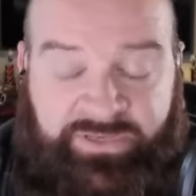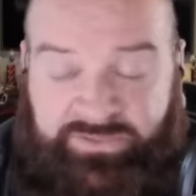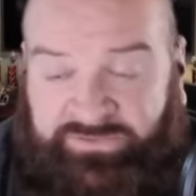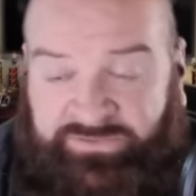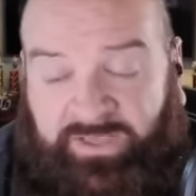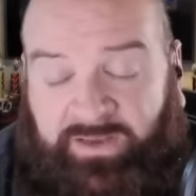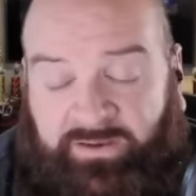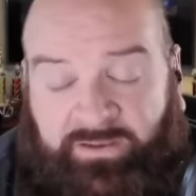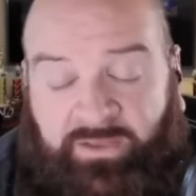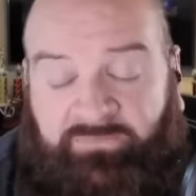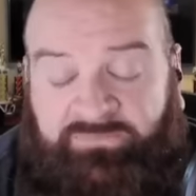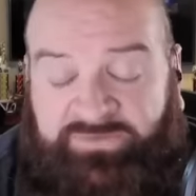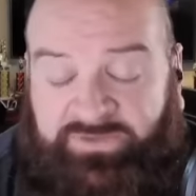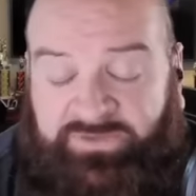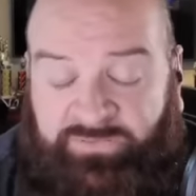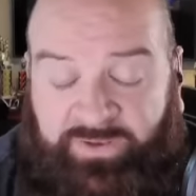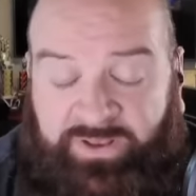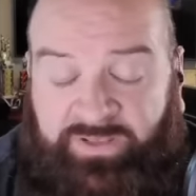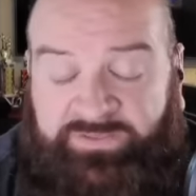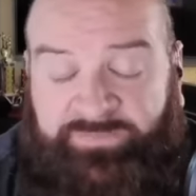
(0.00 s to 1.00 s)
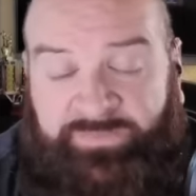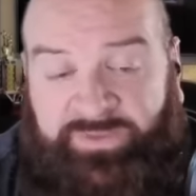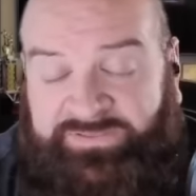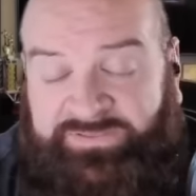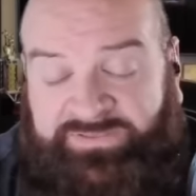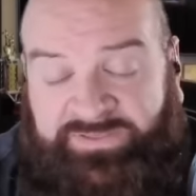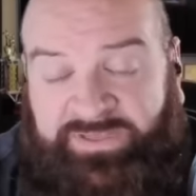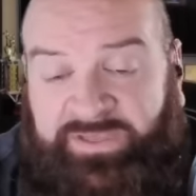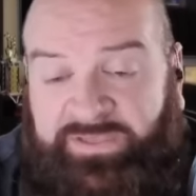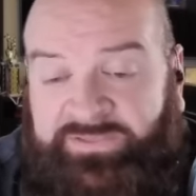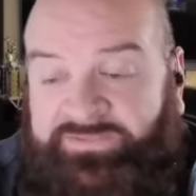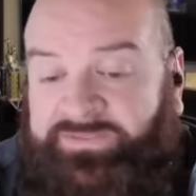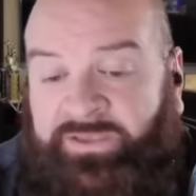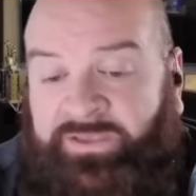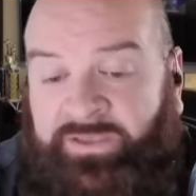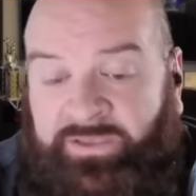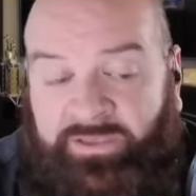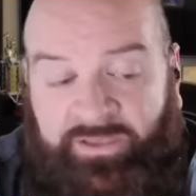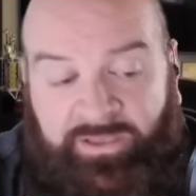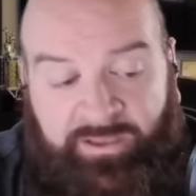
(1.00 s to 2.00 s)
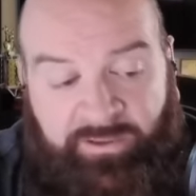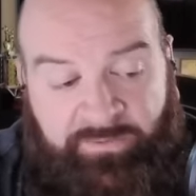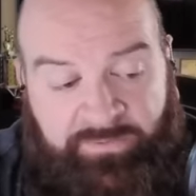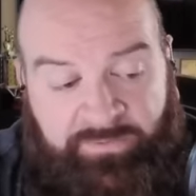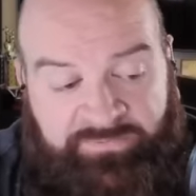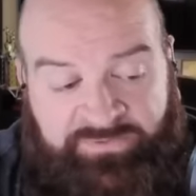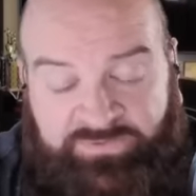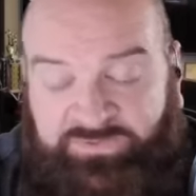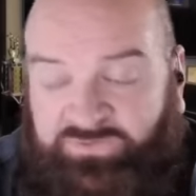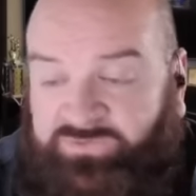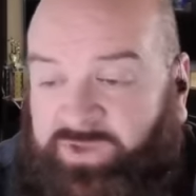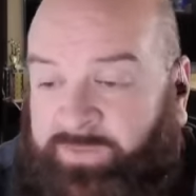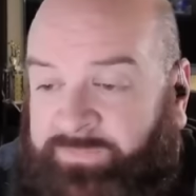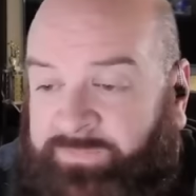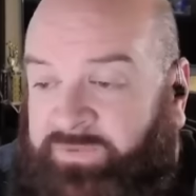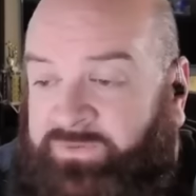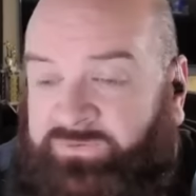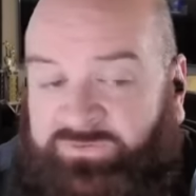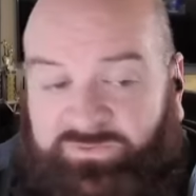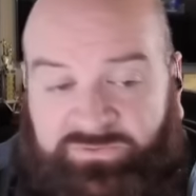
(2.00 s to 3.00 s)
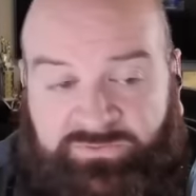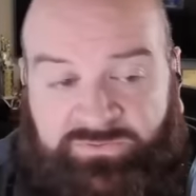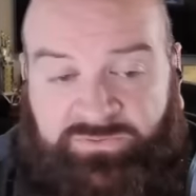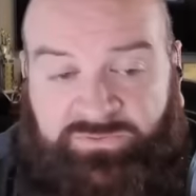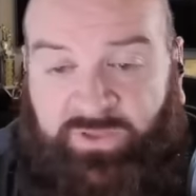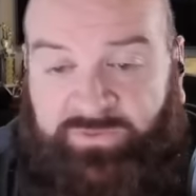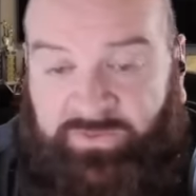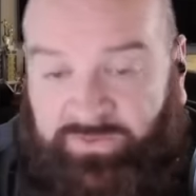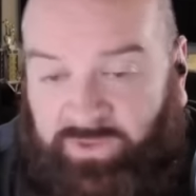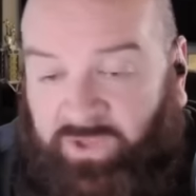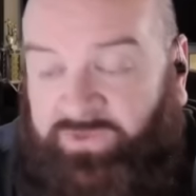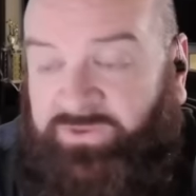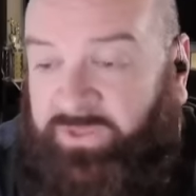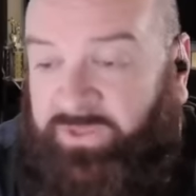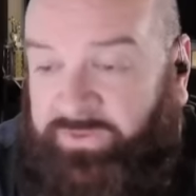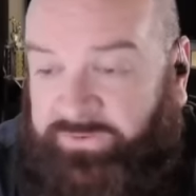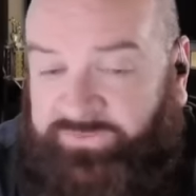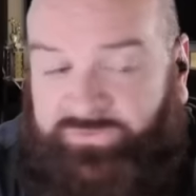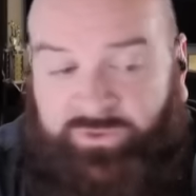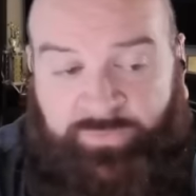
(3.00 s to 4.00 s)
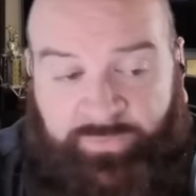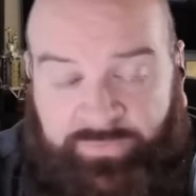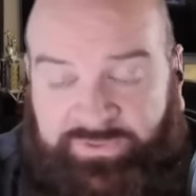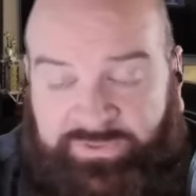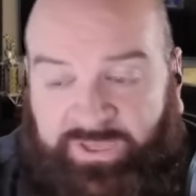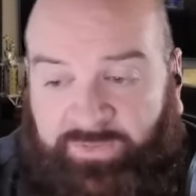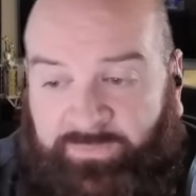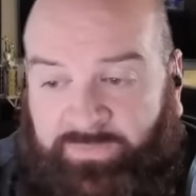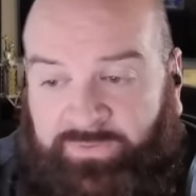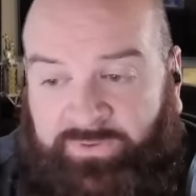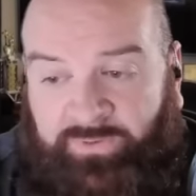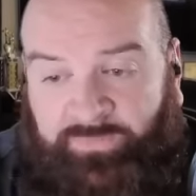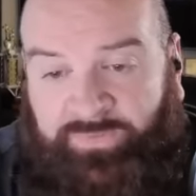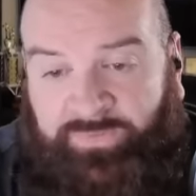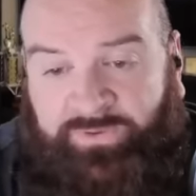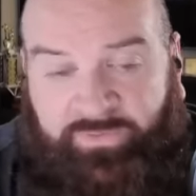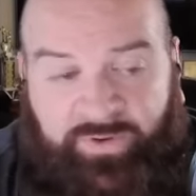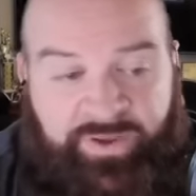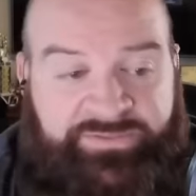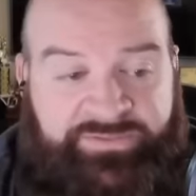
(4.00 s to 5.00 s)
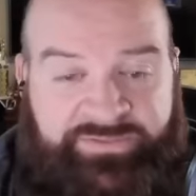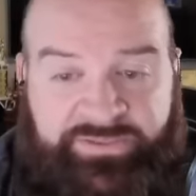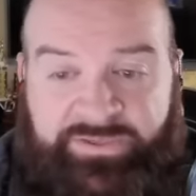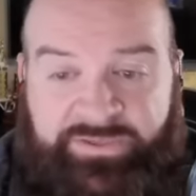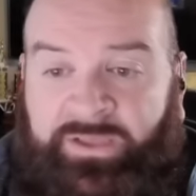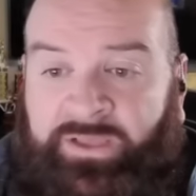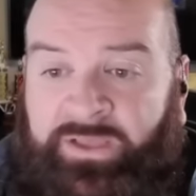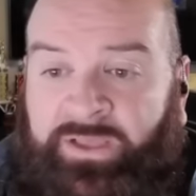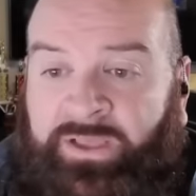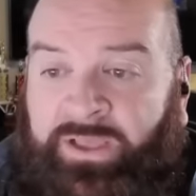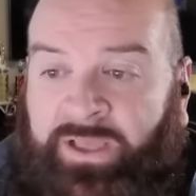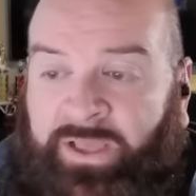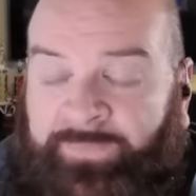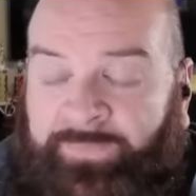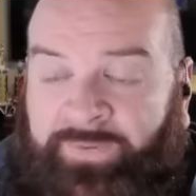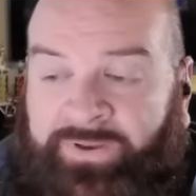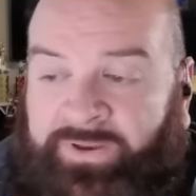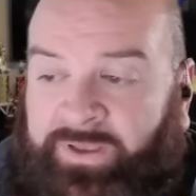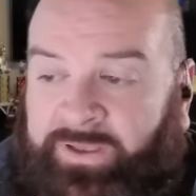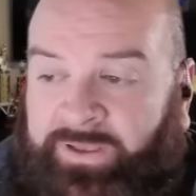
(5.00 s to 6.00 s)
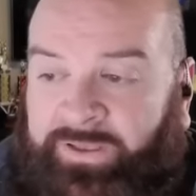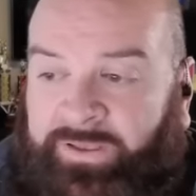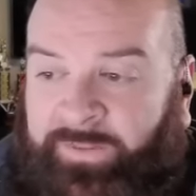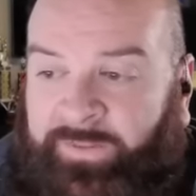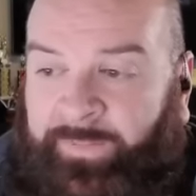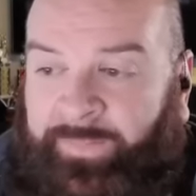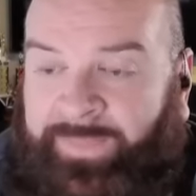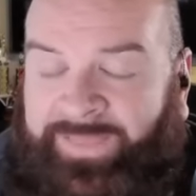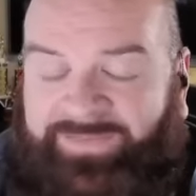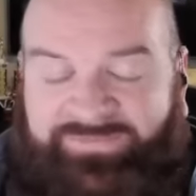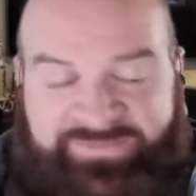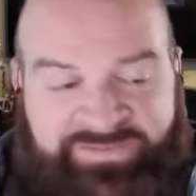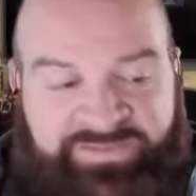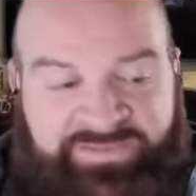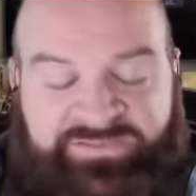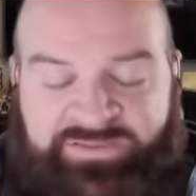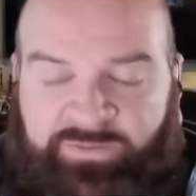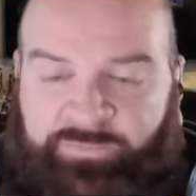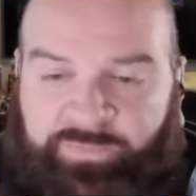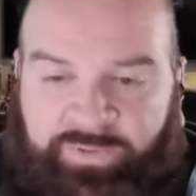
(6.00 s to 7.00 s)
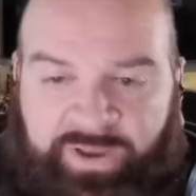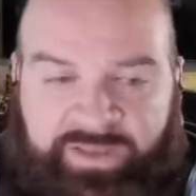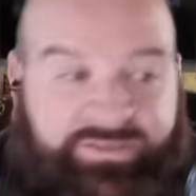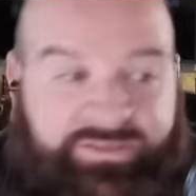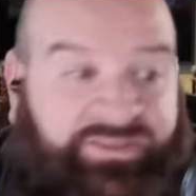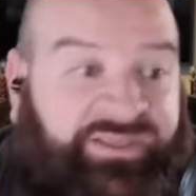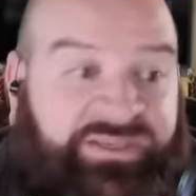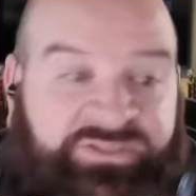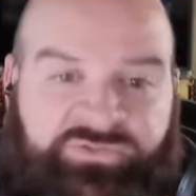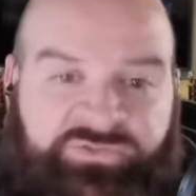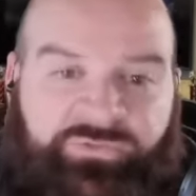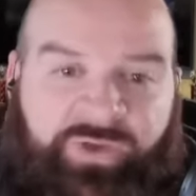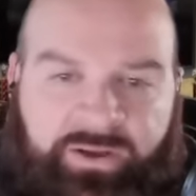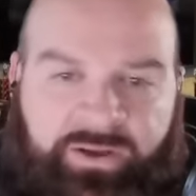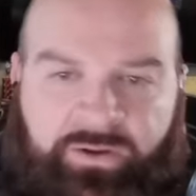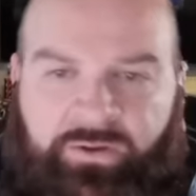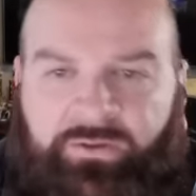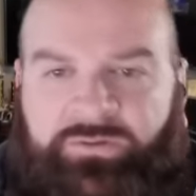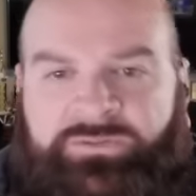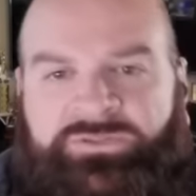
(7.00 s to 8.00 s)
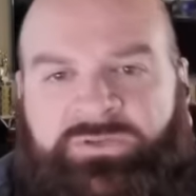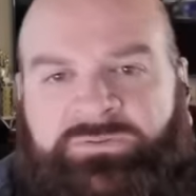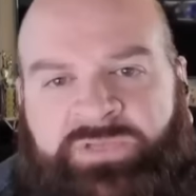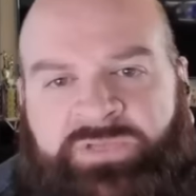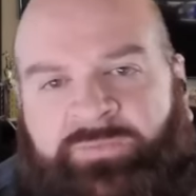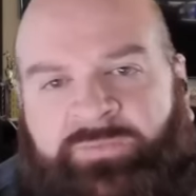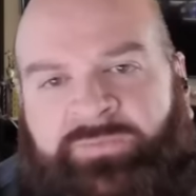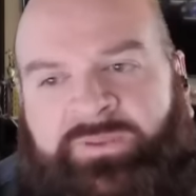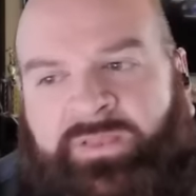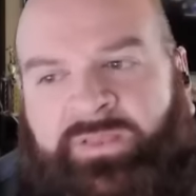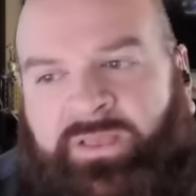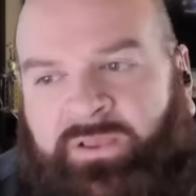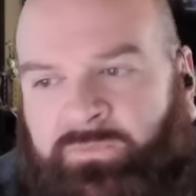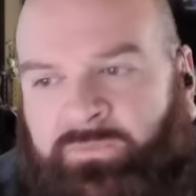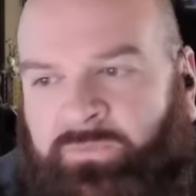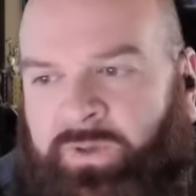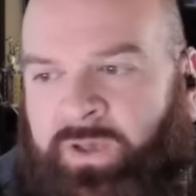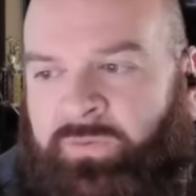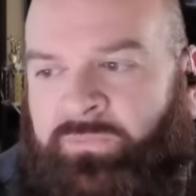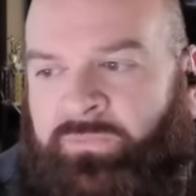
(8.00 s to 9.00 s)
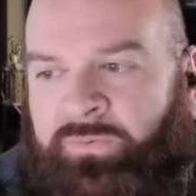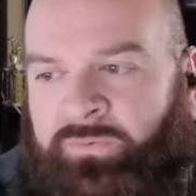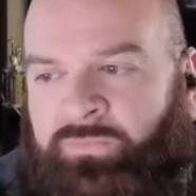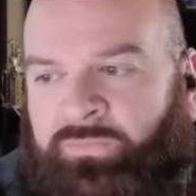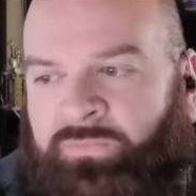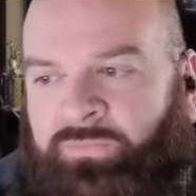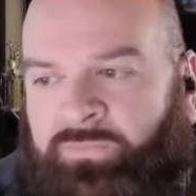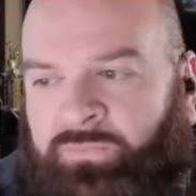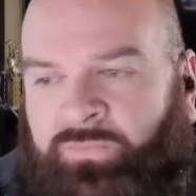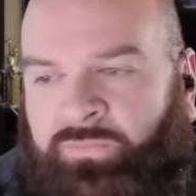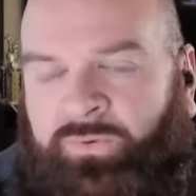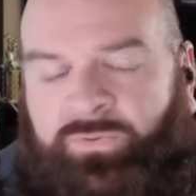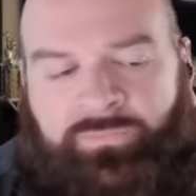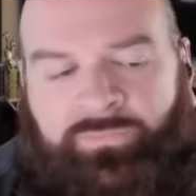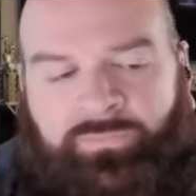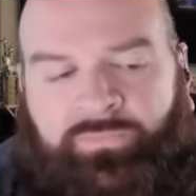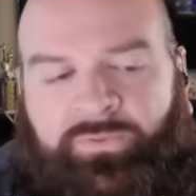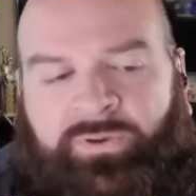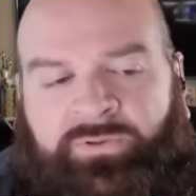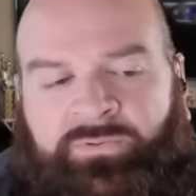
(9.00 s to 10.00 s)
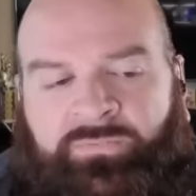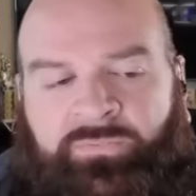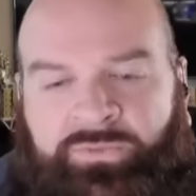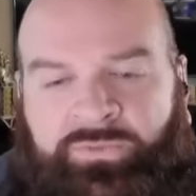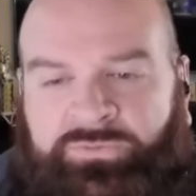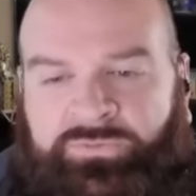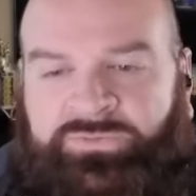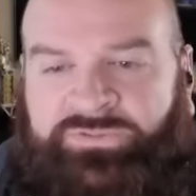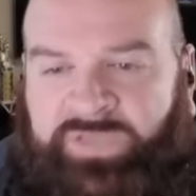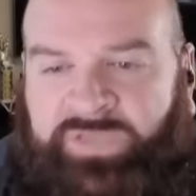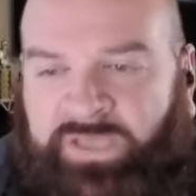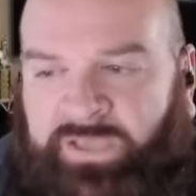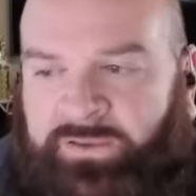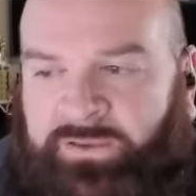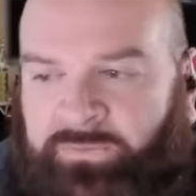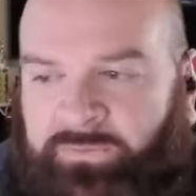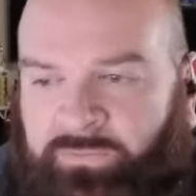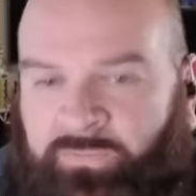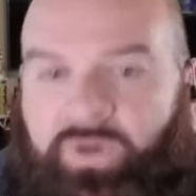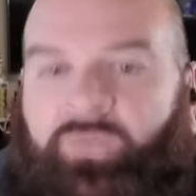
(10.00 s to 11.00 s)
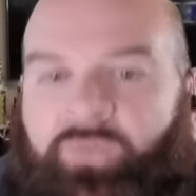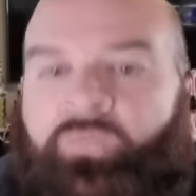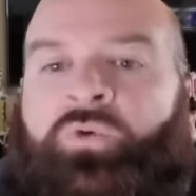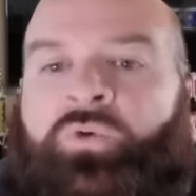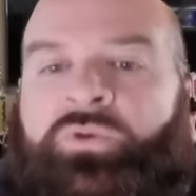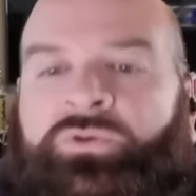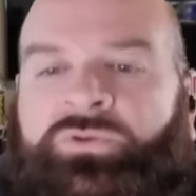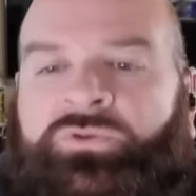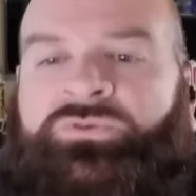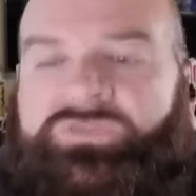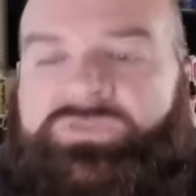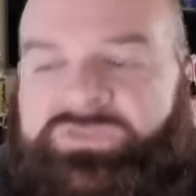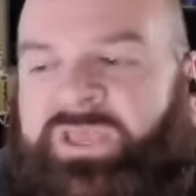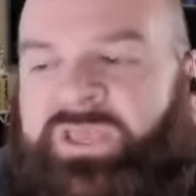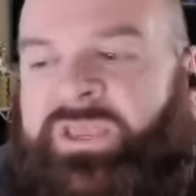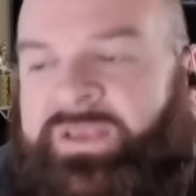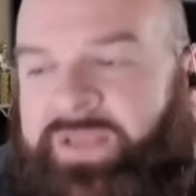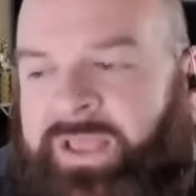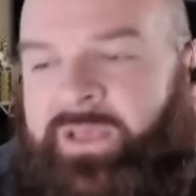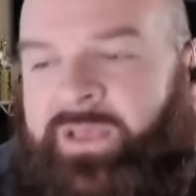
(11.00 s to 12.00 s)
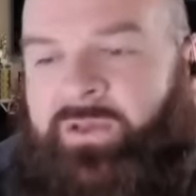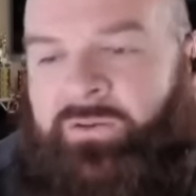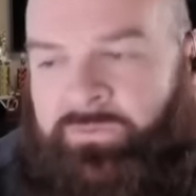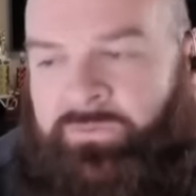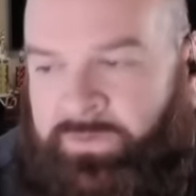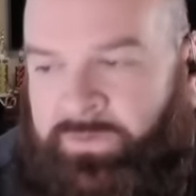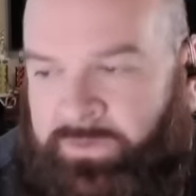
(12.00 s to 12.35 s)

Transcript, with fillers: It's not a conversation right now to me as it is. But if she was to drop another another triple double, it'll be crazy. But if she's to break this record, so tell me now, what what what, what will you say? What will you say now?